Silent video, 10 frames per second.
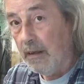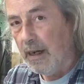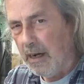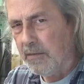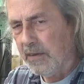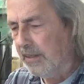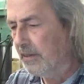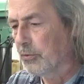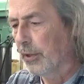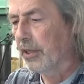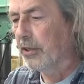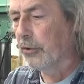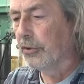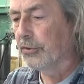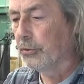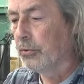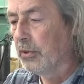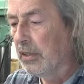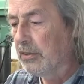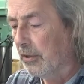I think that's what I'm gonna do.
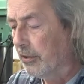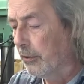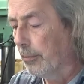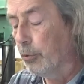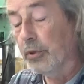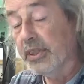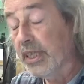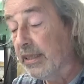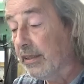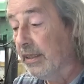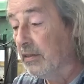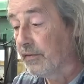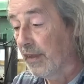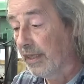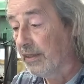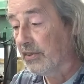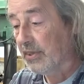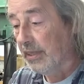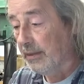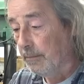So I'm gonna put it here in the vise
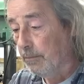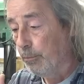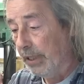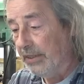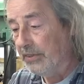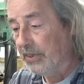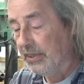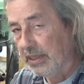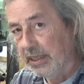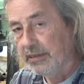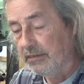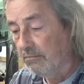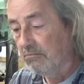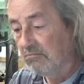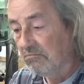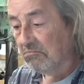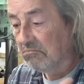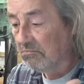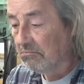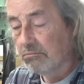and pinch it and
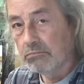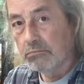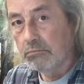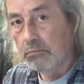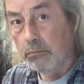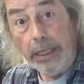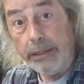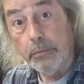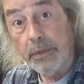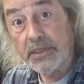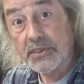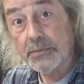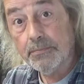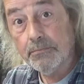make a mess.